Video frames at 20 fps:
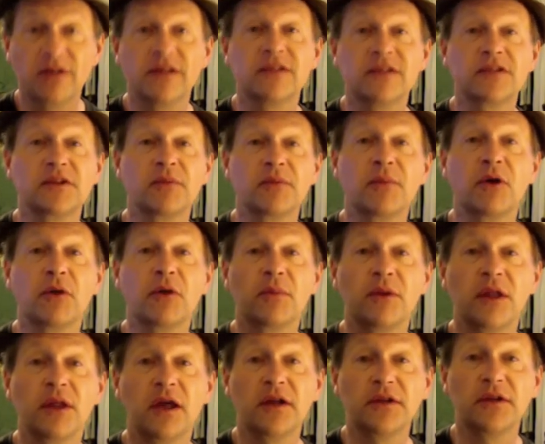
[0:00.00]
It's the
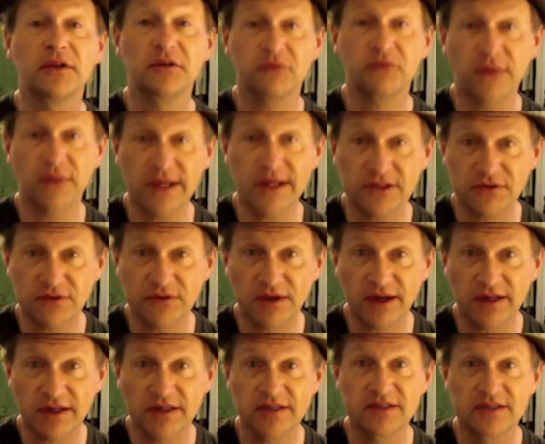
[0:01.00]
Purple Onion
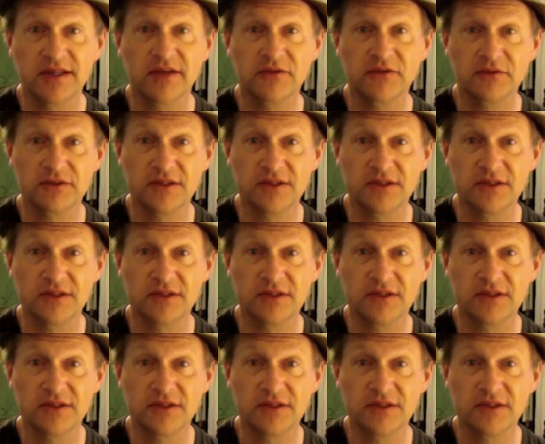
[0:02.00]
restaurant in Central